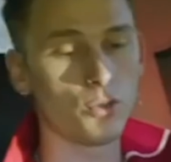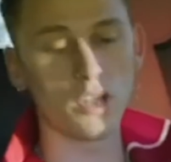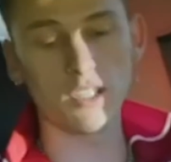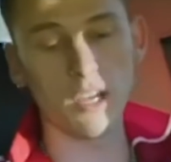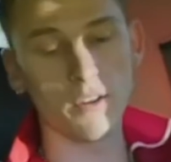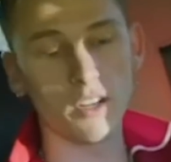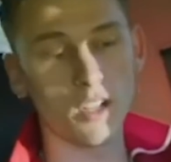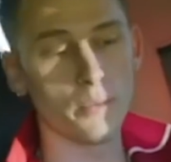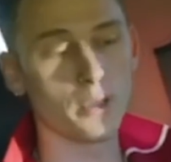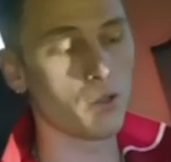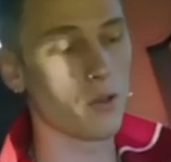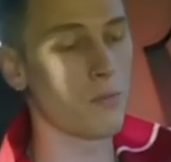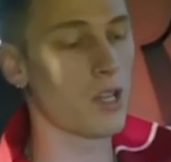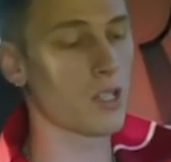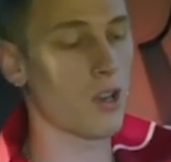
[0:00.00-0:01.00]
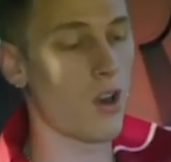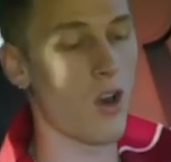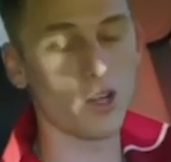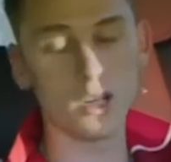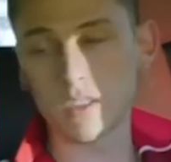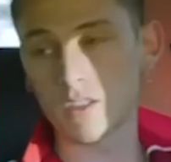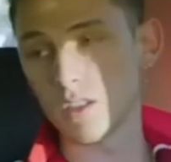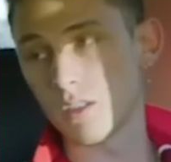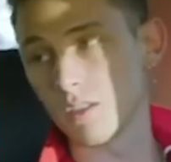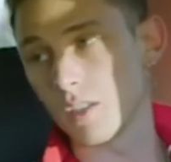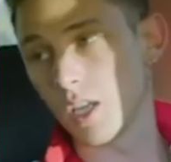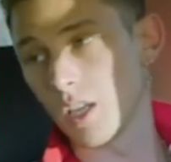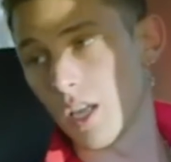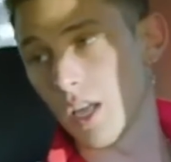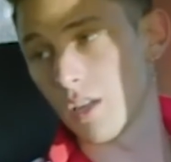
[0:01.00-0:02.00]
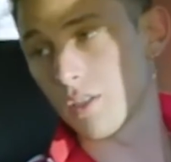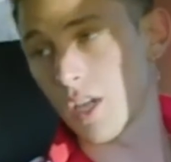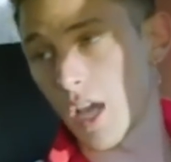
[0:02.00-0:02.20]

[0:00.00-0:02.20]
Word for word: The 27 Club is a bunch of artists and, and